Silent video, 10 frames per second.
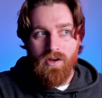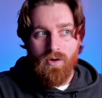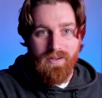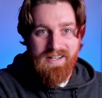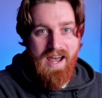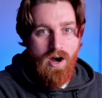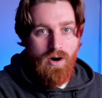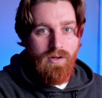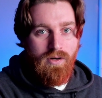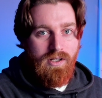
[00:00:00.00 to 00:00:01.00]
Well,
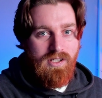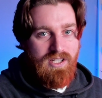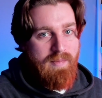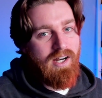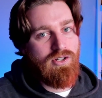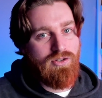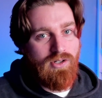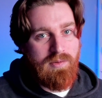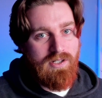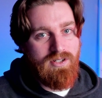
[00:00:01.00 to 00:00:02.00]
now these meta
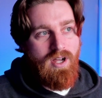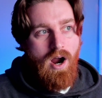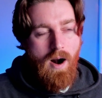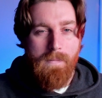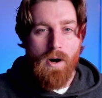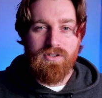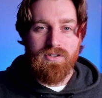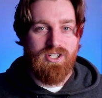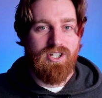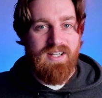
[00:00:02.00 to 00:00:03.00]
descriptions are
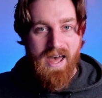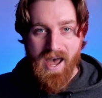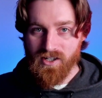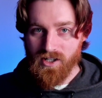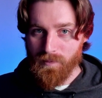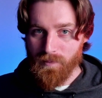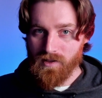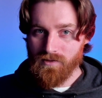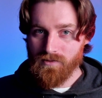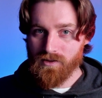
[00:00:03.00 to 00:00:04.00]
mostly just ad copy.
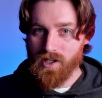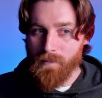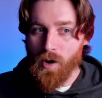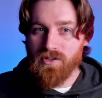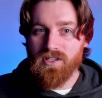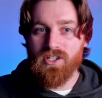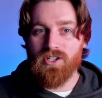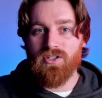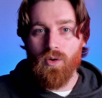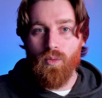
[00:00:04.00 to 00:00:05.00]
They're mostly
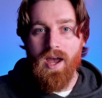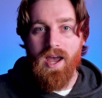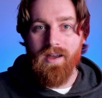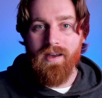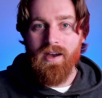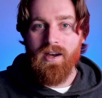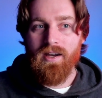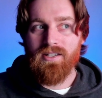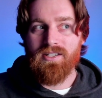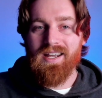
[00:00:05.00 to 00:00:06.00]
just a way
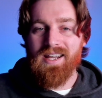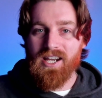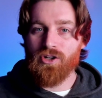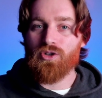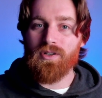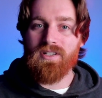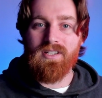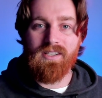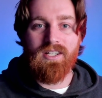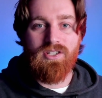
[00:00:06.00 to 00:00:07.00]
to increase the
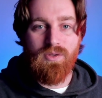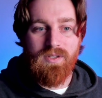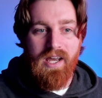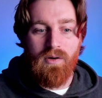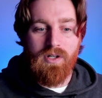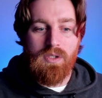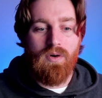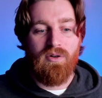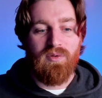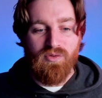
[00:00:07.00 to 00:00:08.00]
clicks you get when you
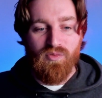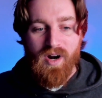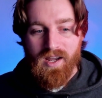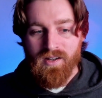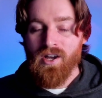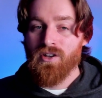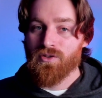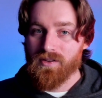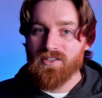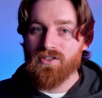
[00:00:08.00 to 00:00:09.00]
already rank. So
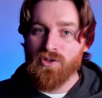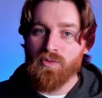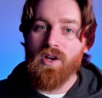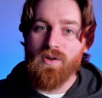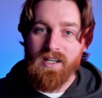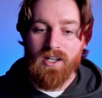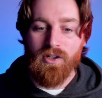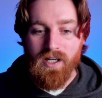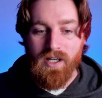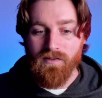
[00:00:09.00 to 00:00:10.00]
this is where you can get
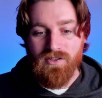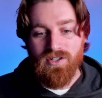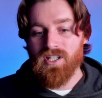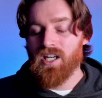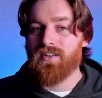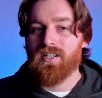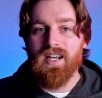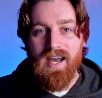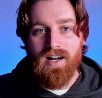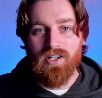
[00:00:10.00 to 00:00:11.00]
creative. Just think of it like
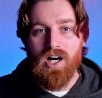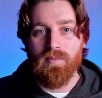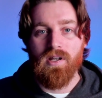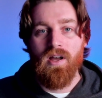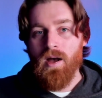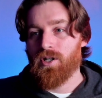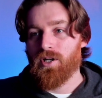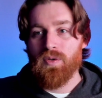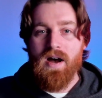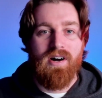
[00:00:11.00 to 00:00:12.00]
ad copy, but
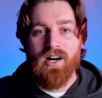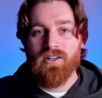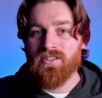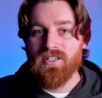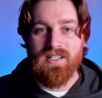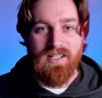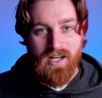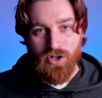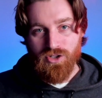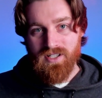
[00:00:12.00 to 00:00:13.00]
you have a 160
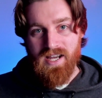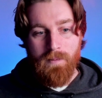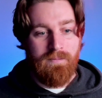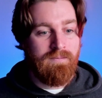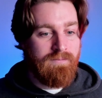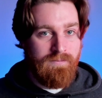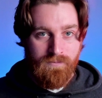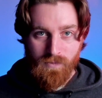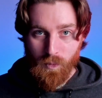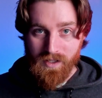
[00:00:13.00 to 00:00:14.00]
character cap.
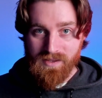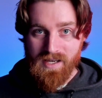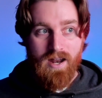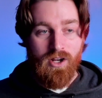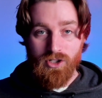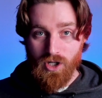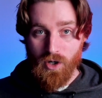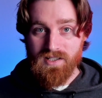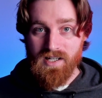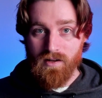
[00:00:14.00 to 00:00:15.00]
With that, go
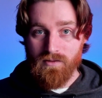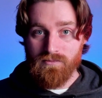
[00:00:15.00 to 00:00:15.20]
to town.